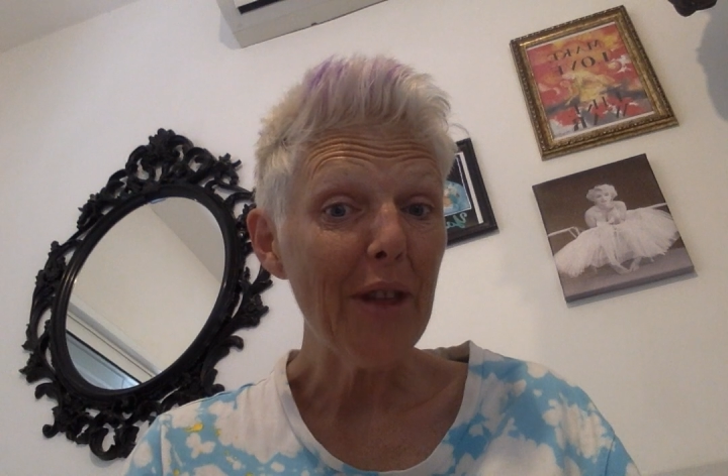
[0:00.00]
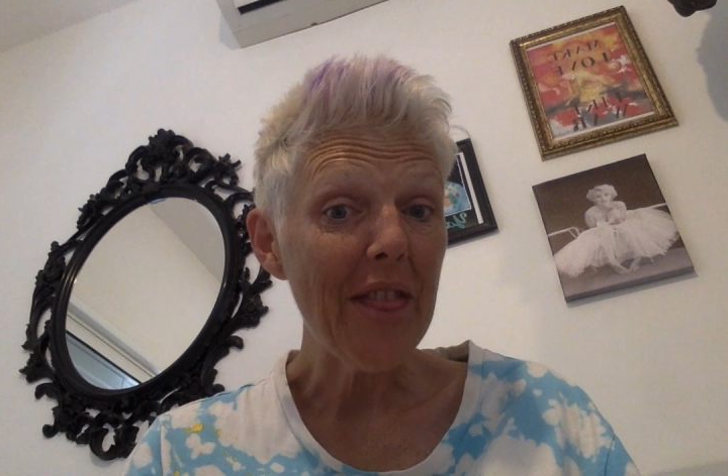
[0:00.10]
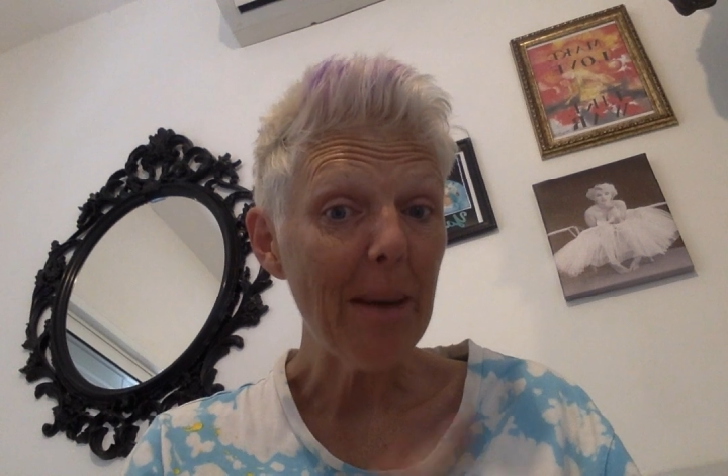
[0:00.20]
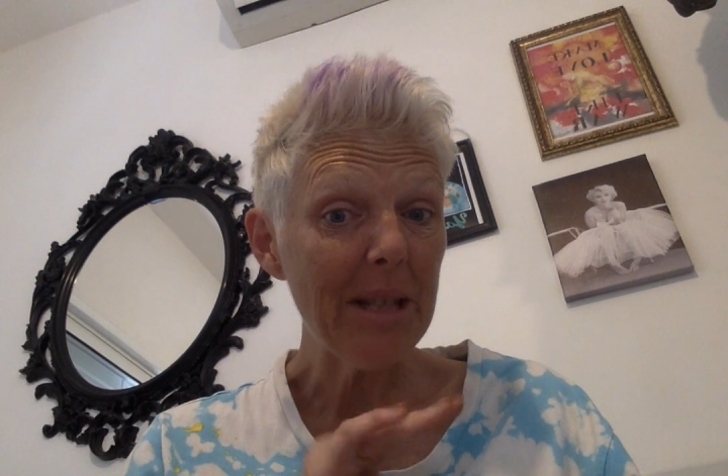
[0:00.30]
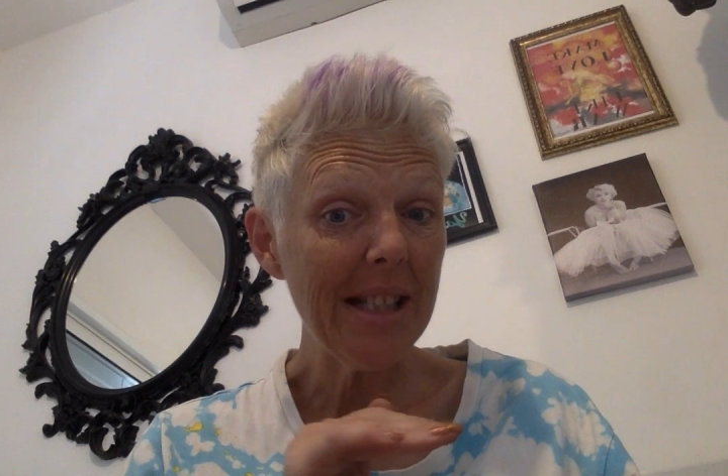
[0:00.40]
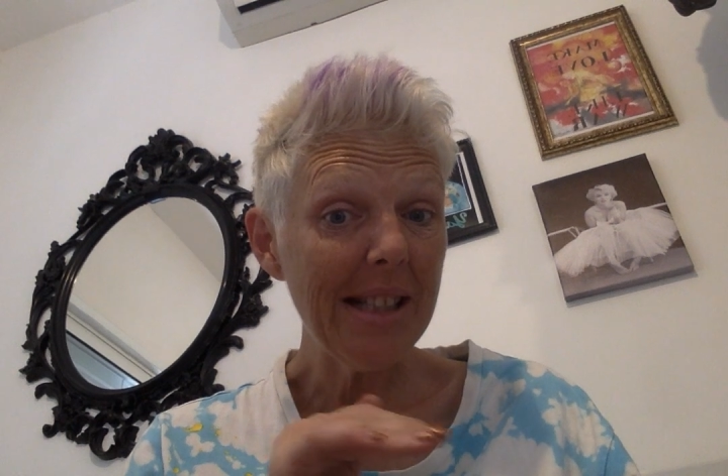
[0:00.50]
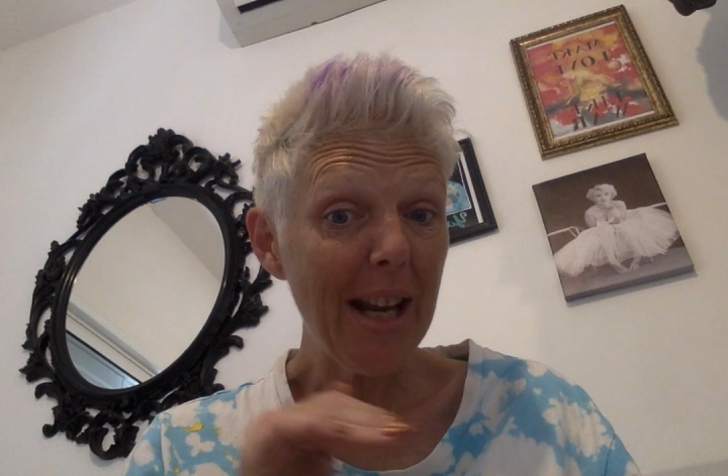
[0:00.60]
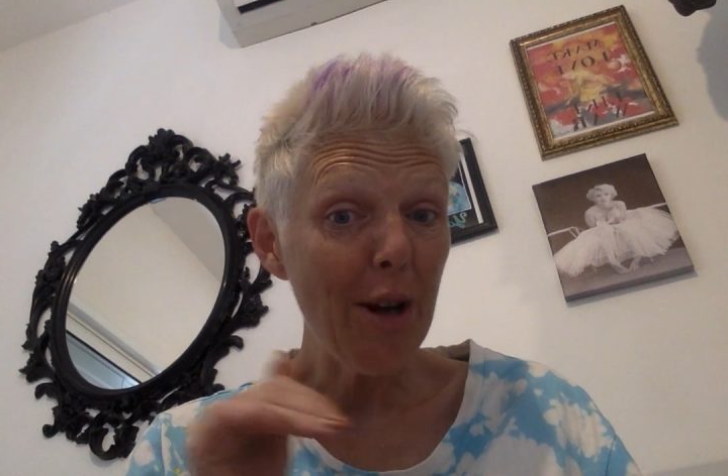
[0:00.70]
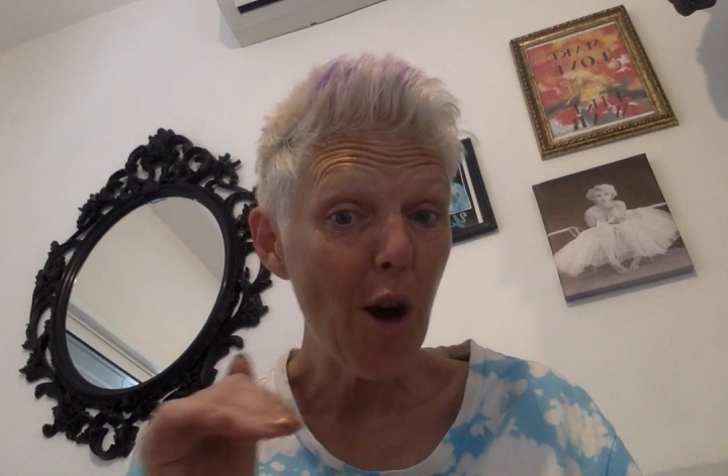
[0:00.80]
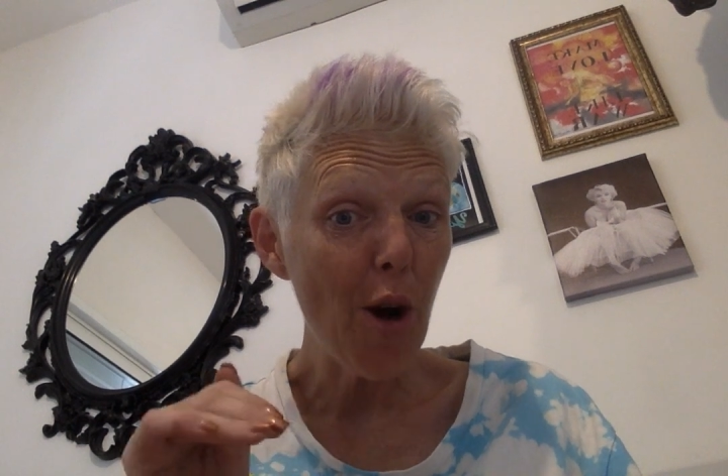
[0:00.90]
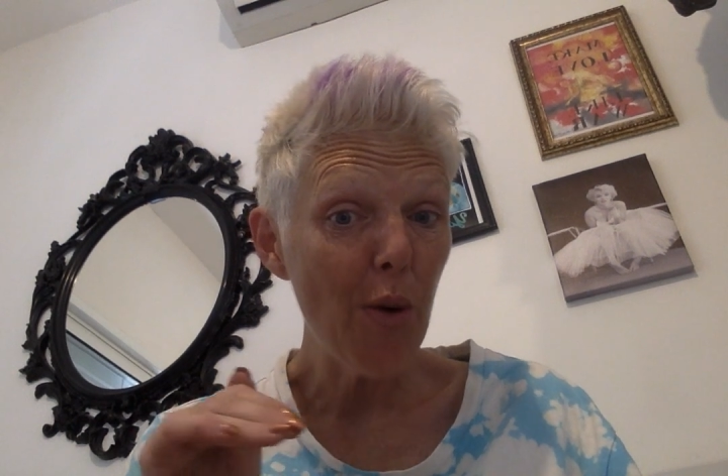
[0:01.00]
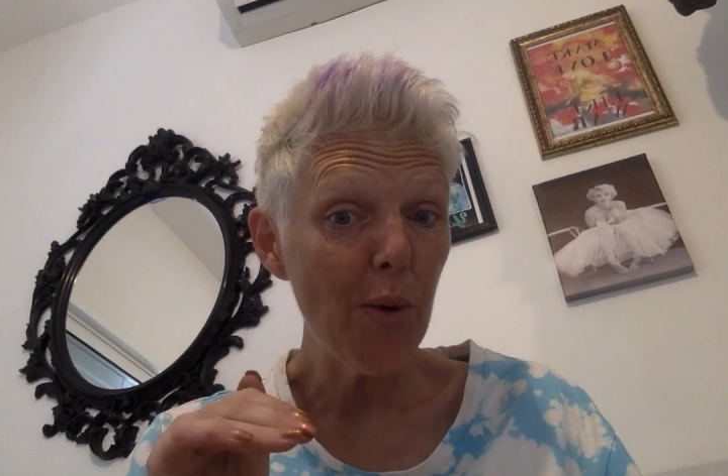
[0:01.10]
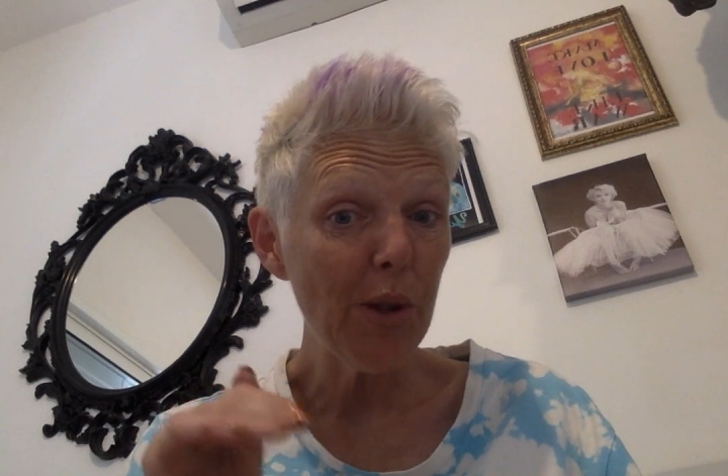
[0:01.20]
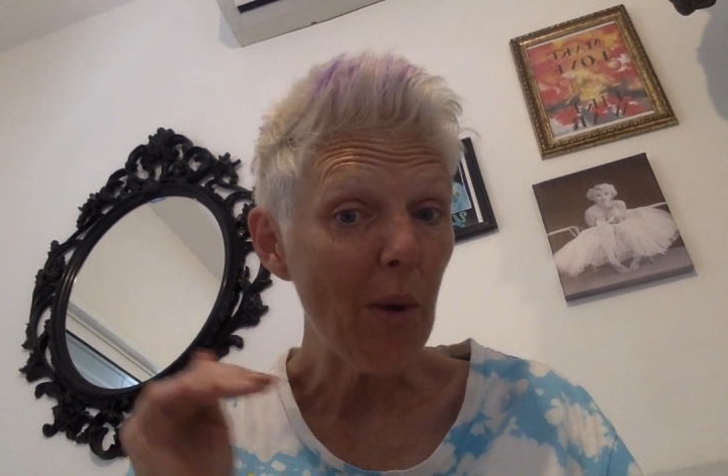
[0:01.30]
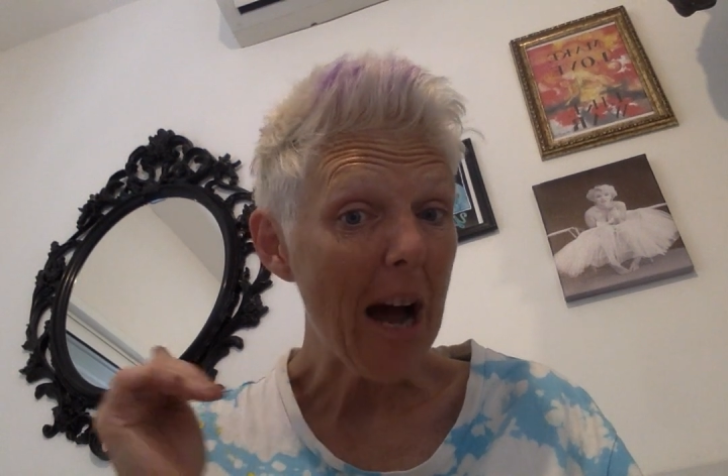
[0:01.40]
them to say no,
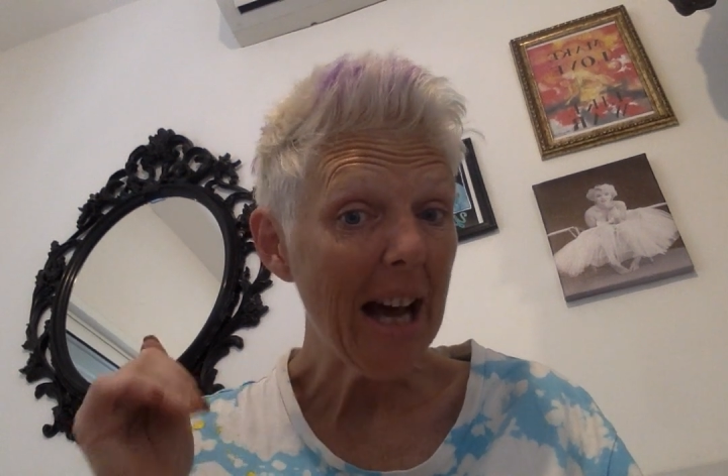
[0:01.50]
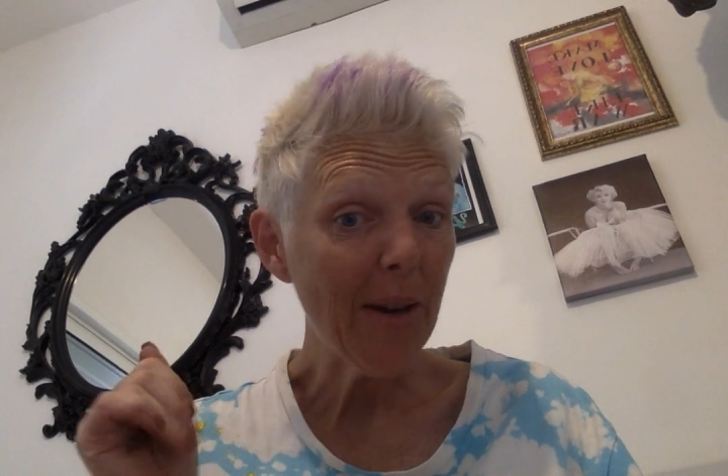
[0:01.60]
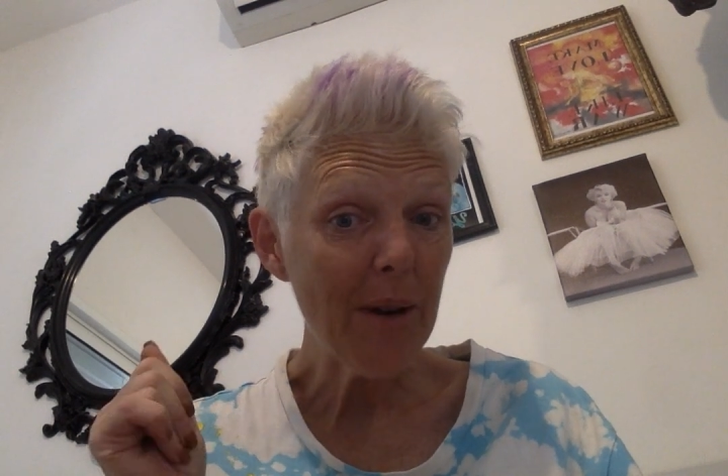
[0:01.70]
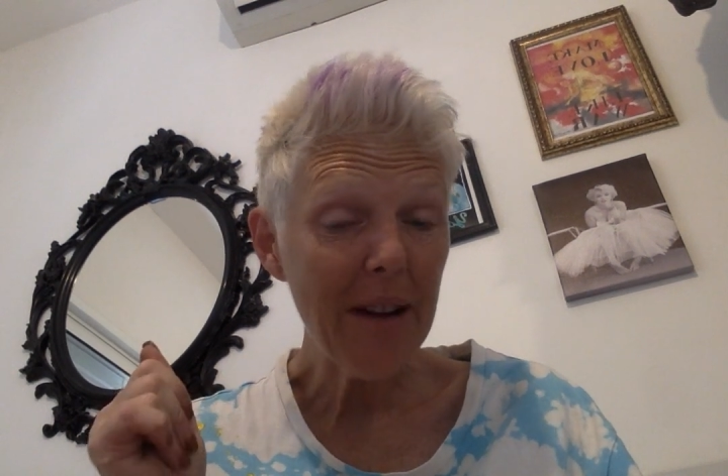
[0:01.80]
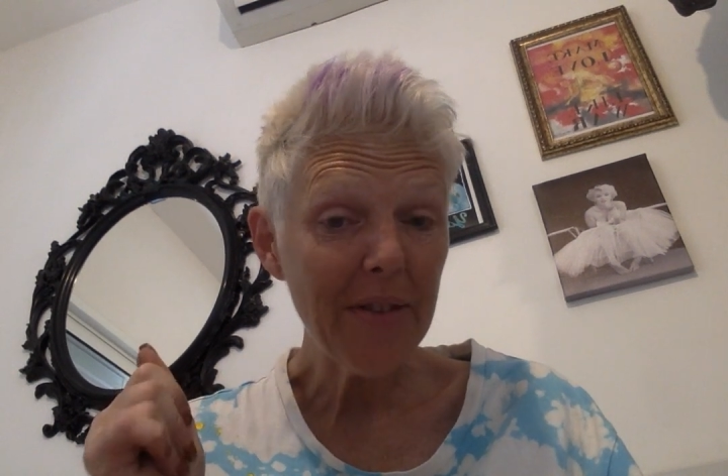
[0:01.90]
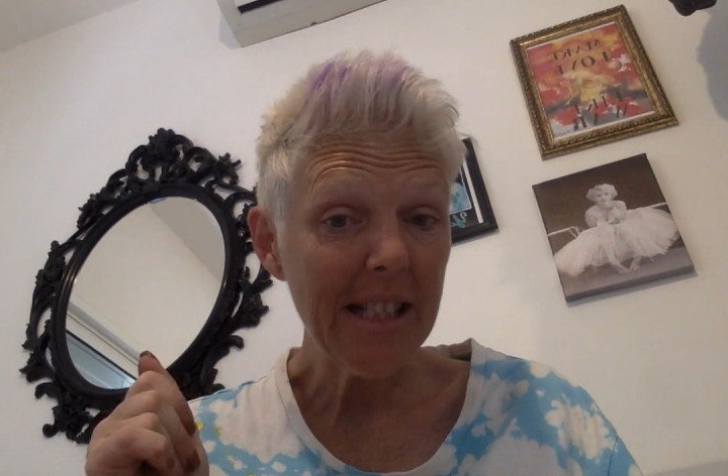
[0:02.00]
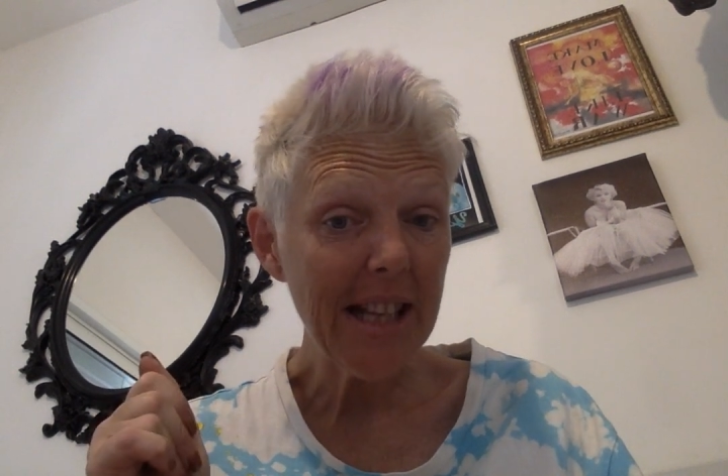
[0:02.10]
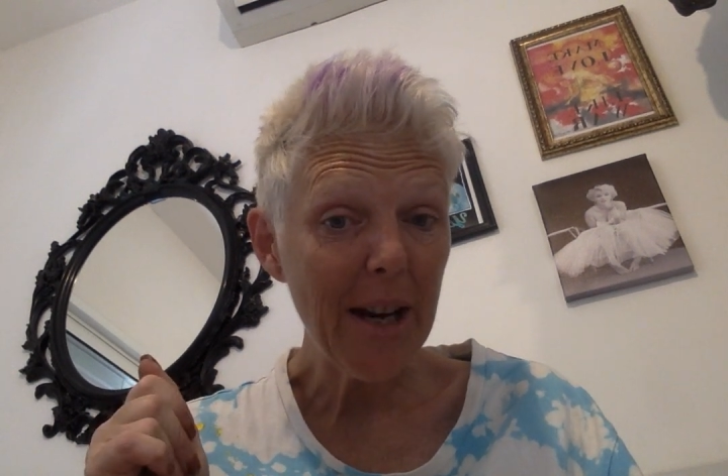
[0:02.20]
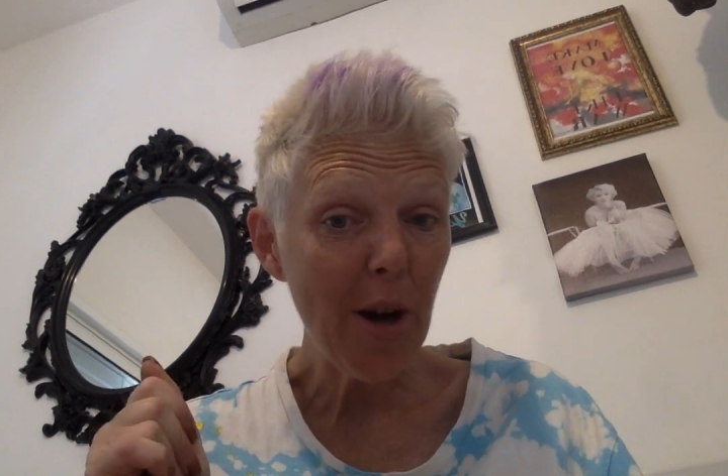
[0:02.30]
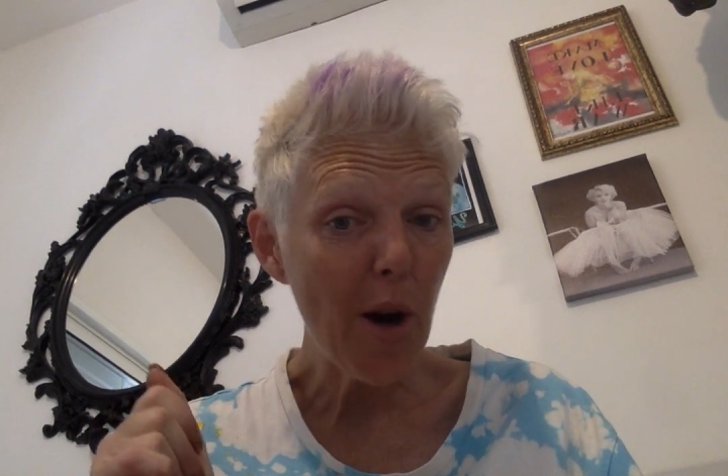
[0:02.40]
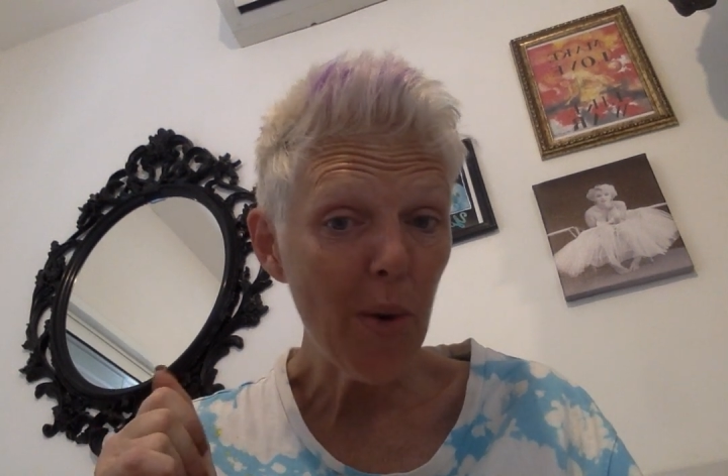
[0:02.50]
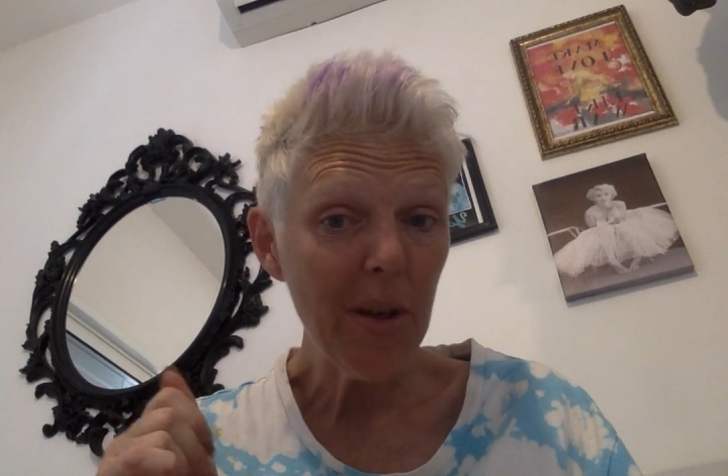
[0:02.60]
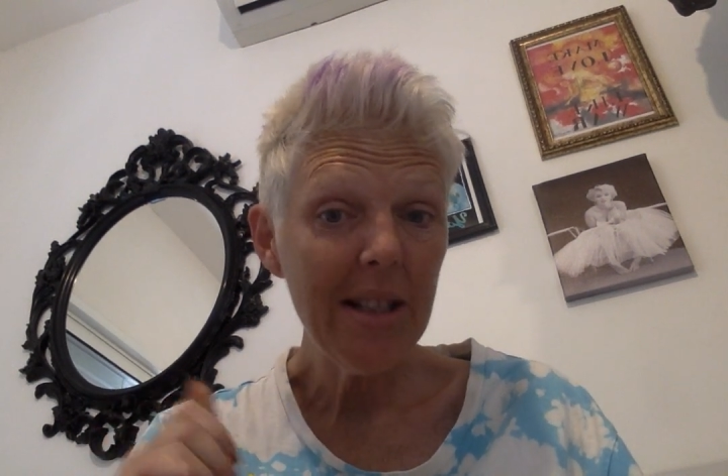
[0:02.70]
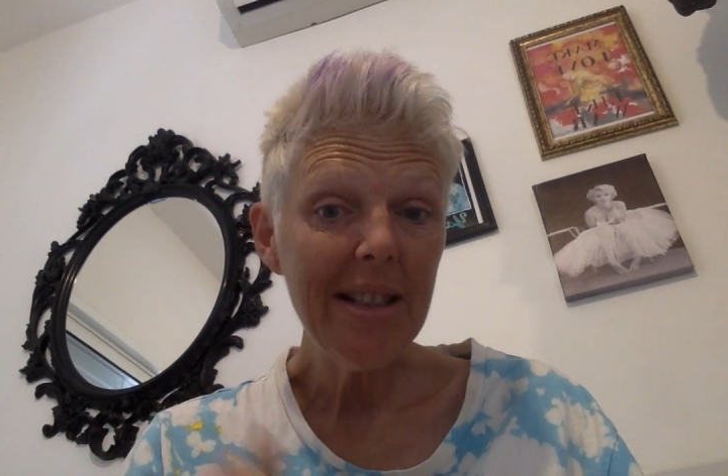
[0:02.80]
so I don't have to say no.